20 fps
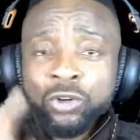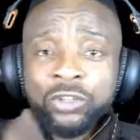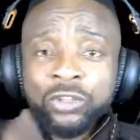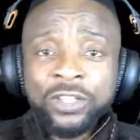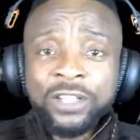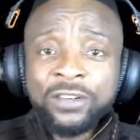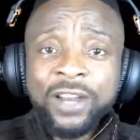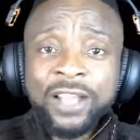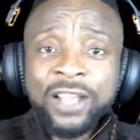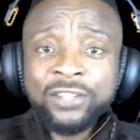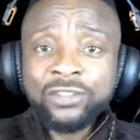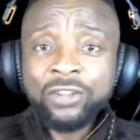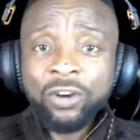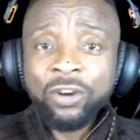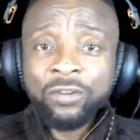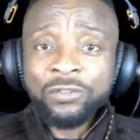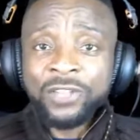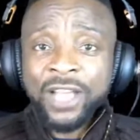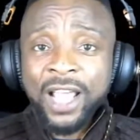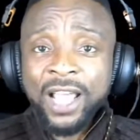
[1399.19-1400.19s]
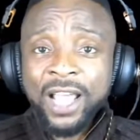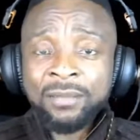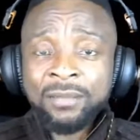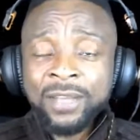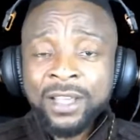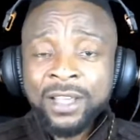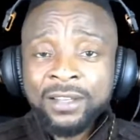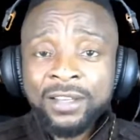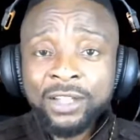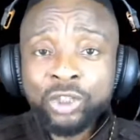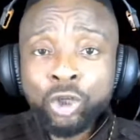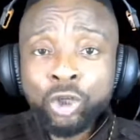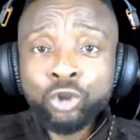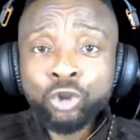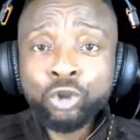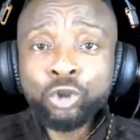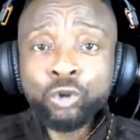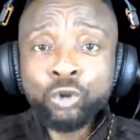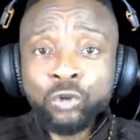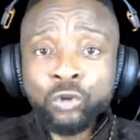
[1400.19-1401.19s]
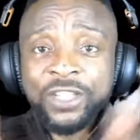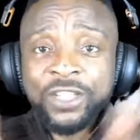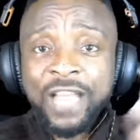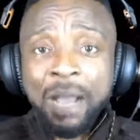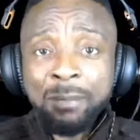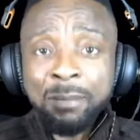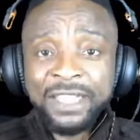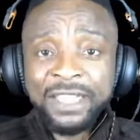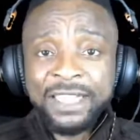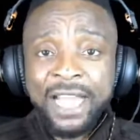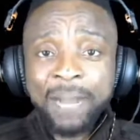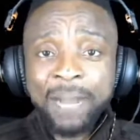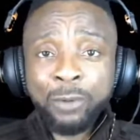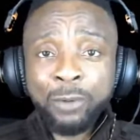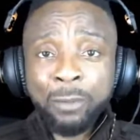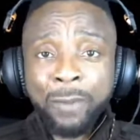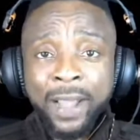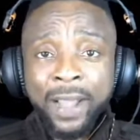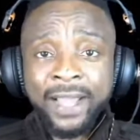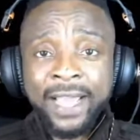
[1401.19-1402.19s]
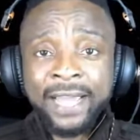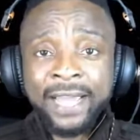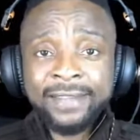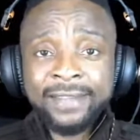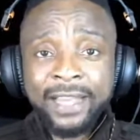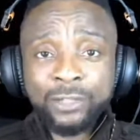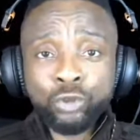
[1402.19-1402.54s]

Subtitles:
the rest of them, they just use their media propaganda